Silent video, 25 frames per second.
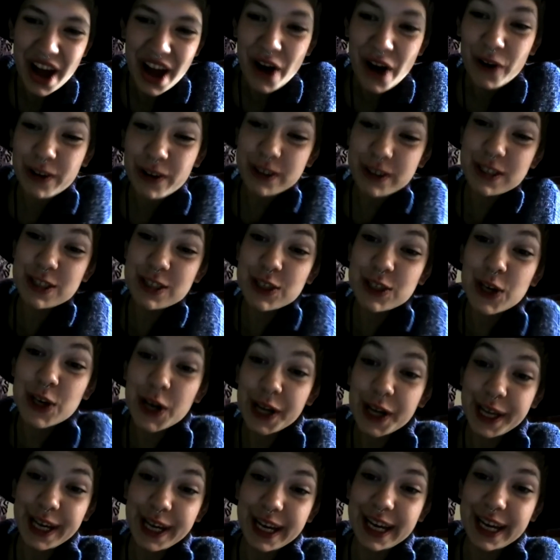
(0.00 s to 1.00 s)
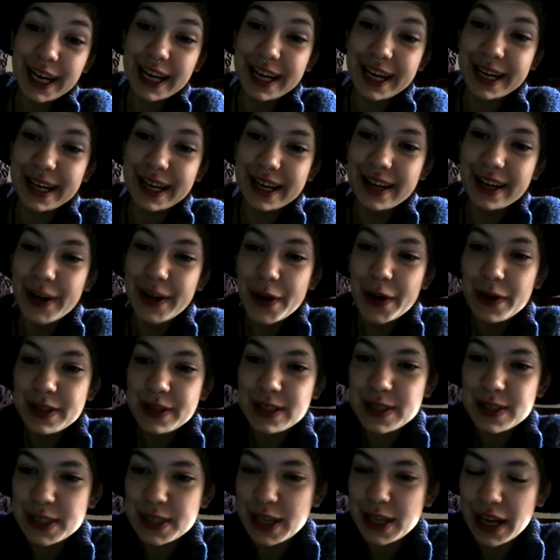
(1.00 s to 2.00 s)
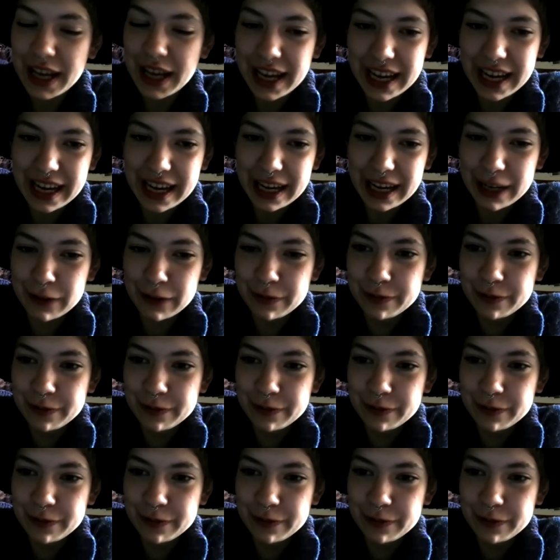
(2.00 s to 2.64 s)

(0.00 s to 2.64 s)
Which is good. It's good.